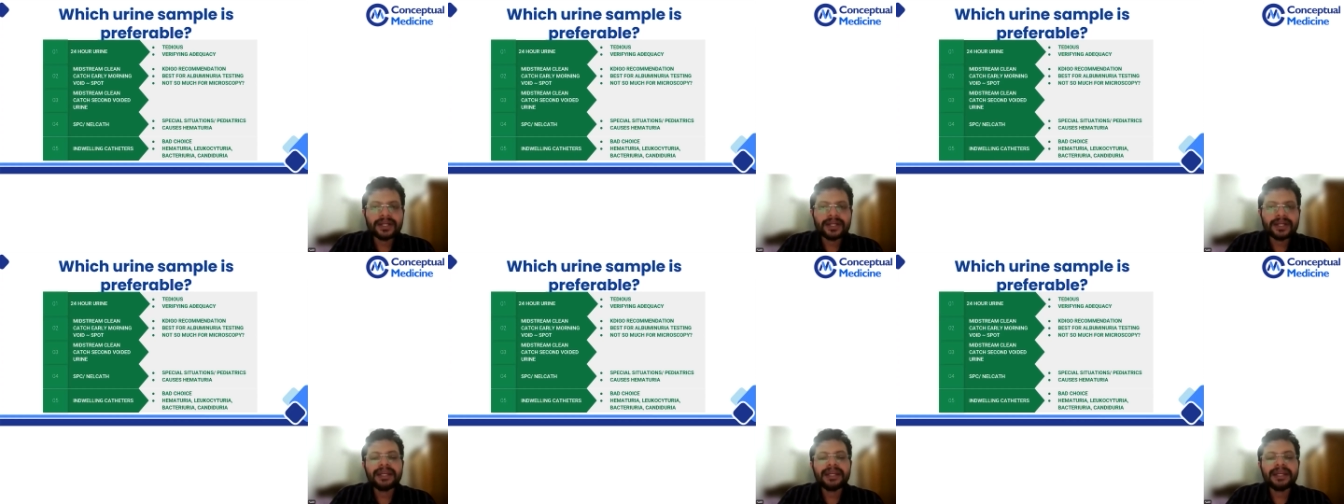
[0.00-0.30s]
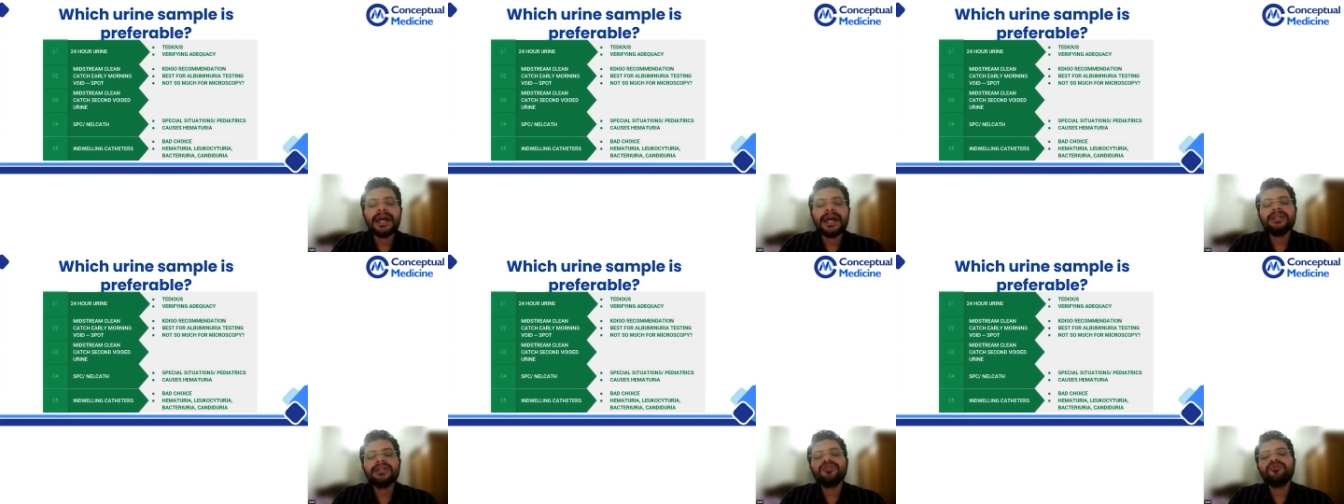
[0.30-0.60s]
but it
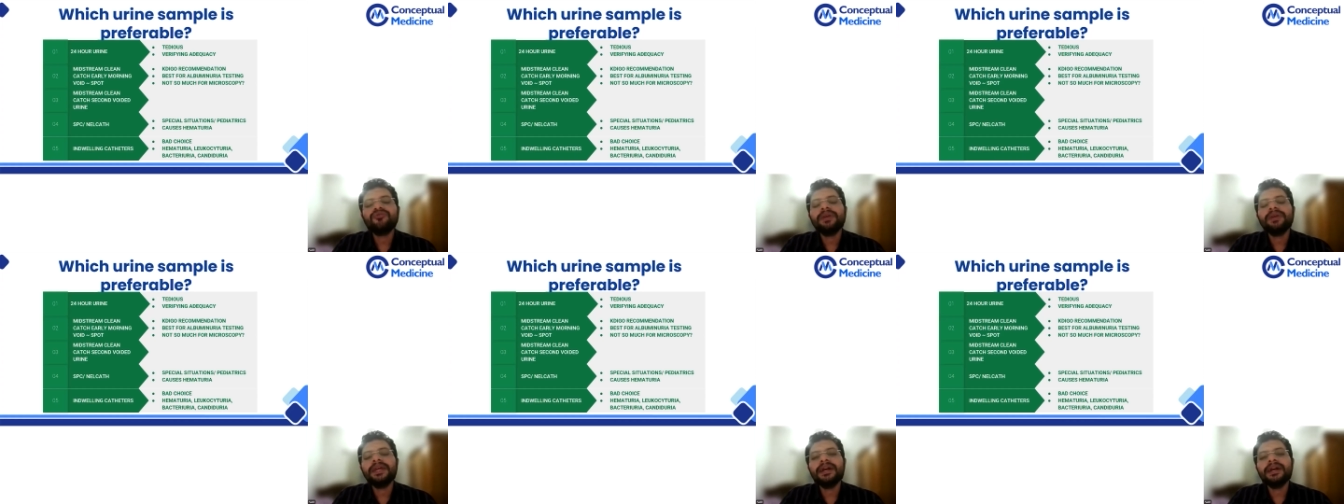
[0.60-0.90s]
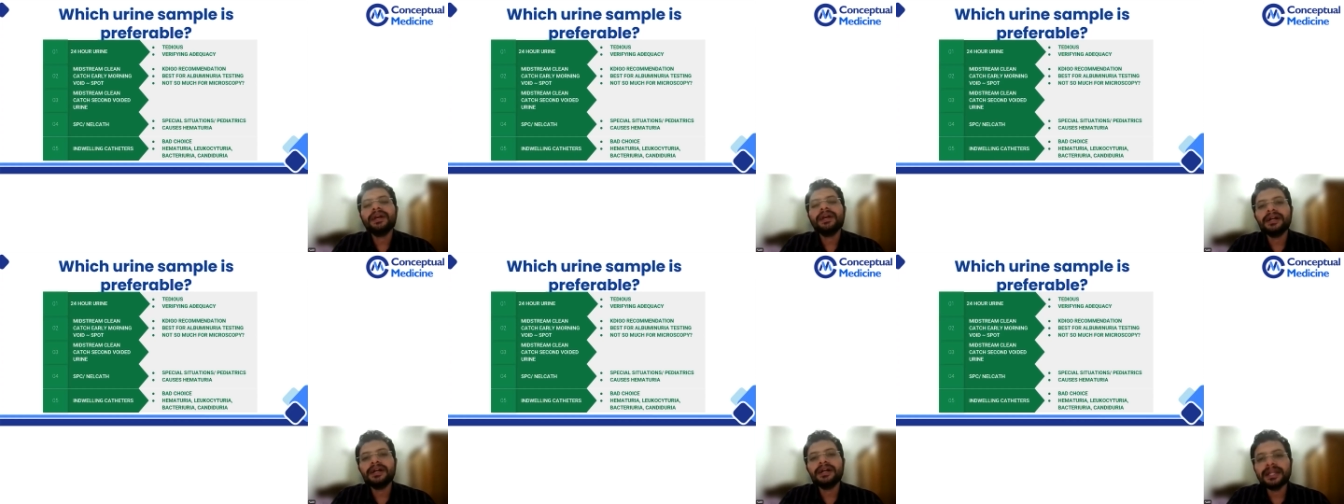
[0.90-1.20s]
has to be
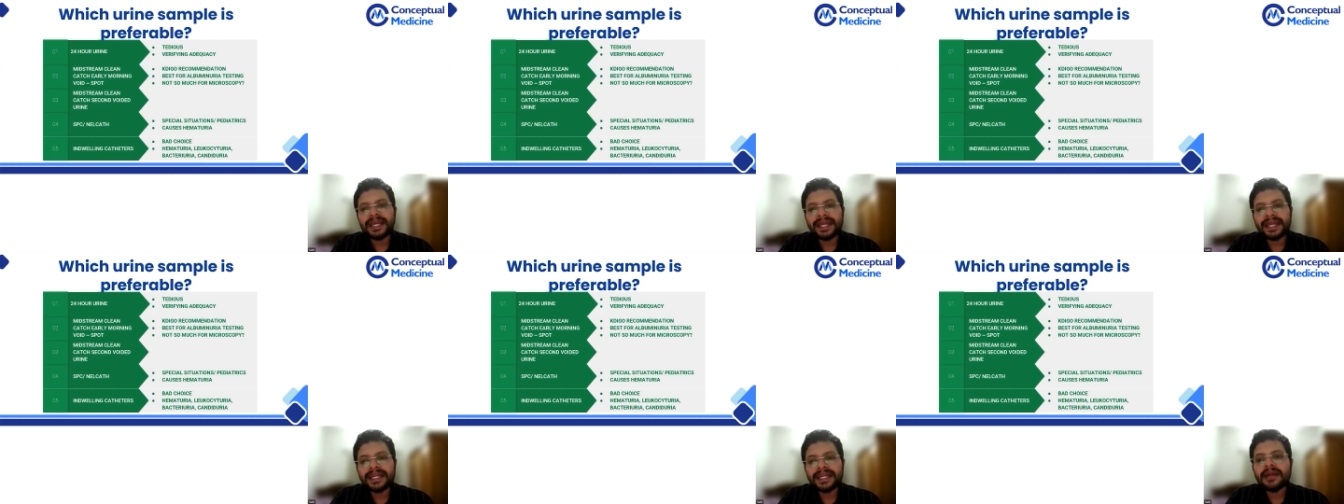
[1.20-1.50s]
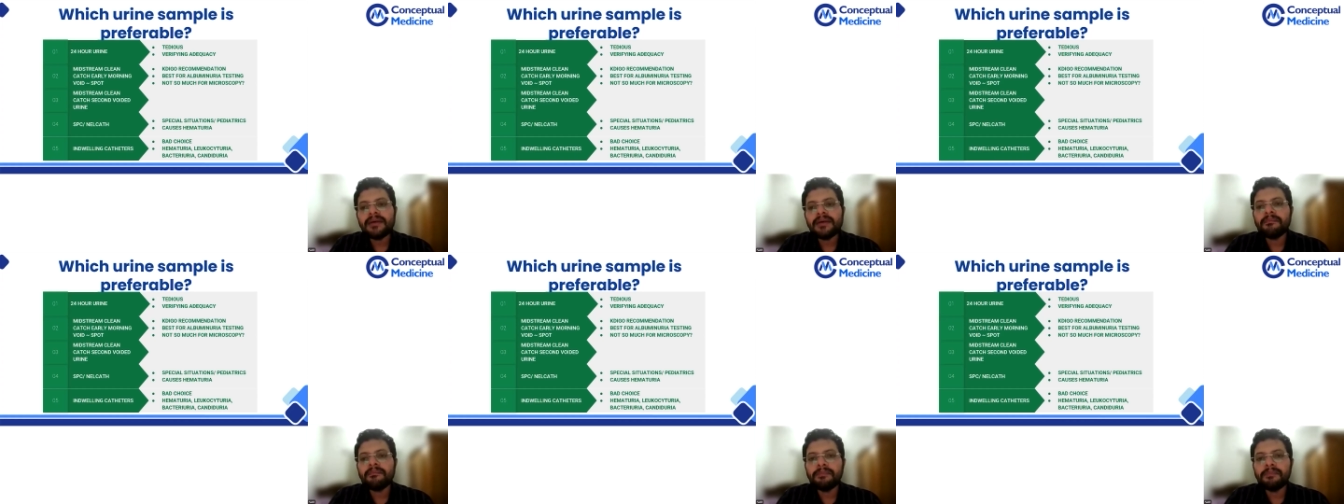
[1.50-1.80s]
a clean
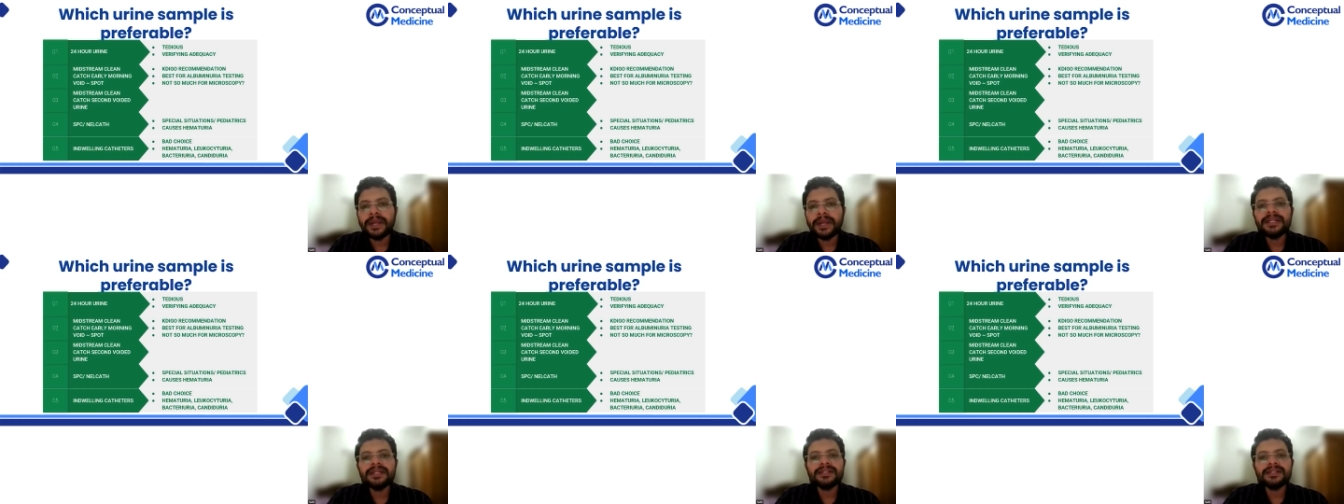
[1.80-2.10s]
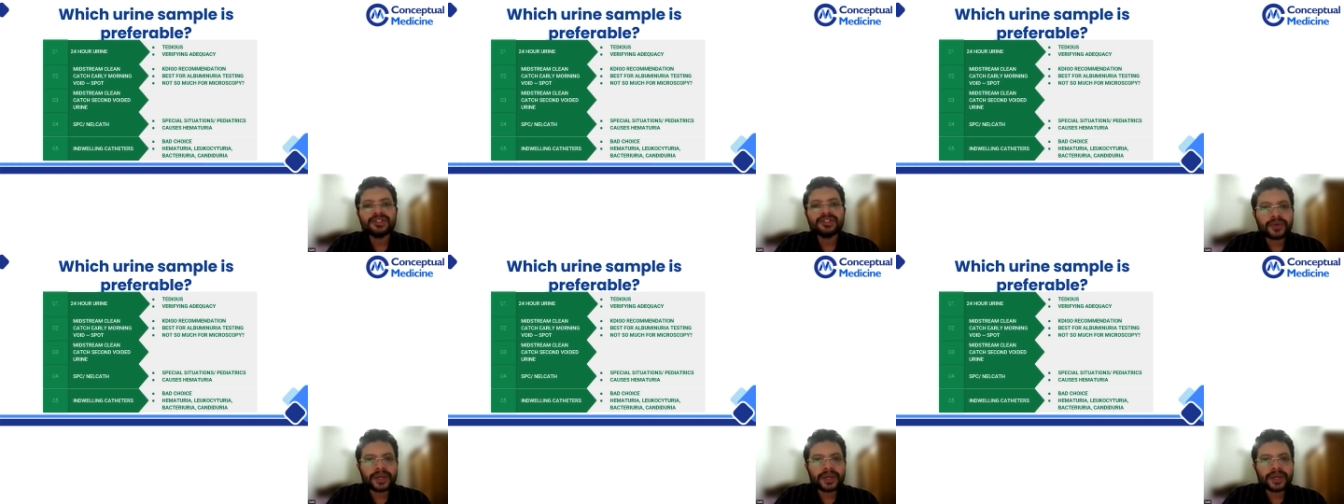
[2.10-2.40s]

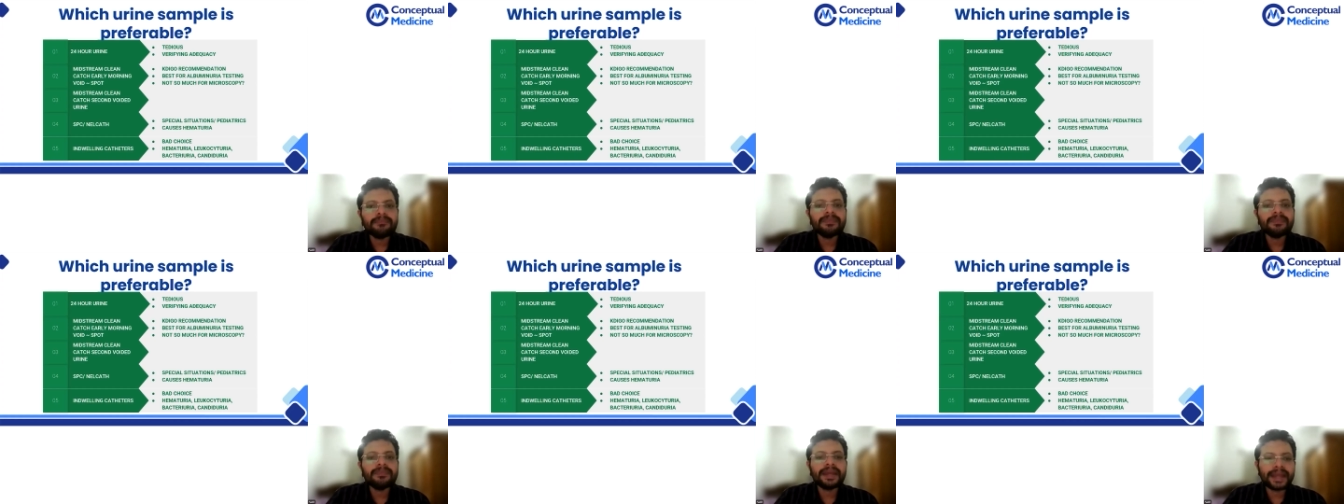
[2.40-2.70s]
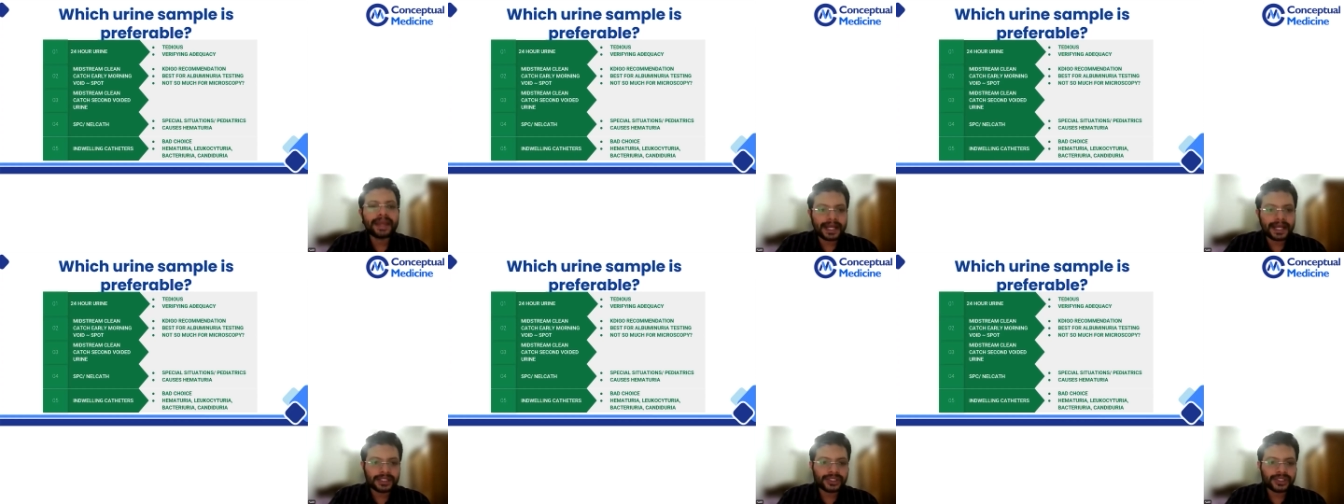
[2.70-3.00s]
midstream
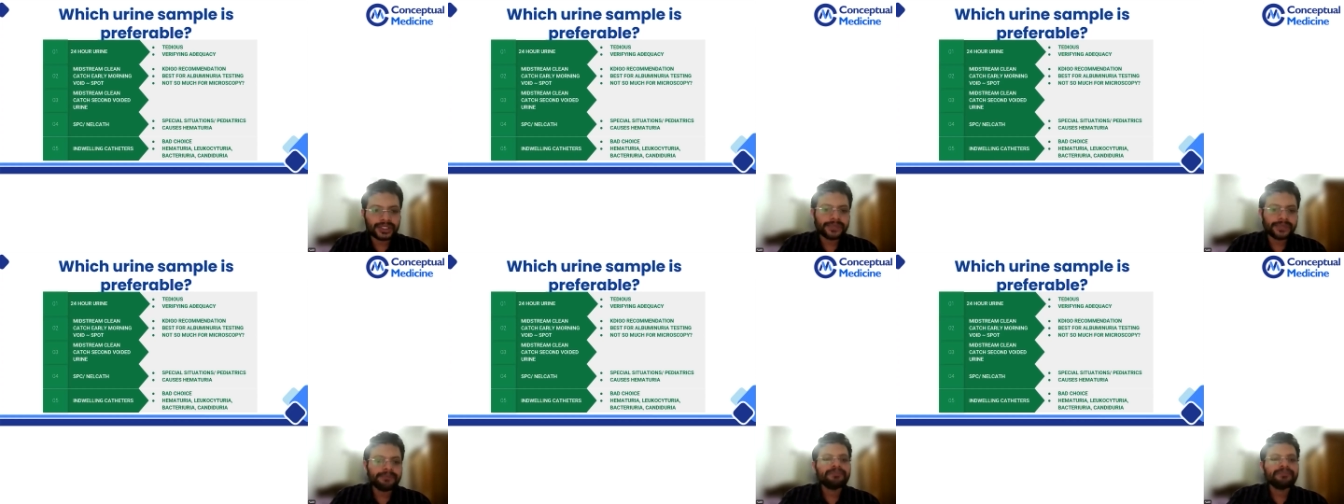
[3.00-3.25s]
catch.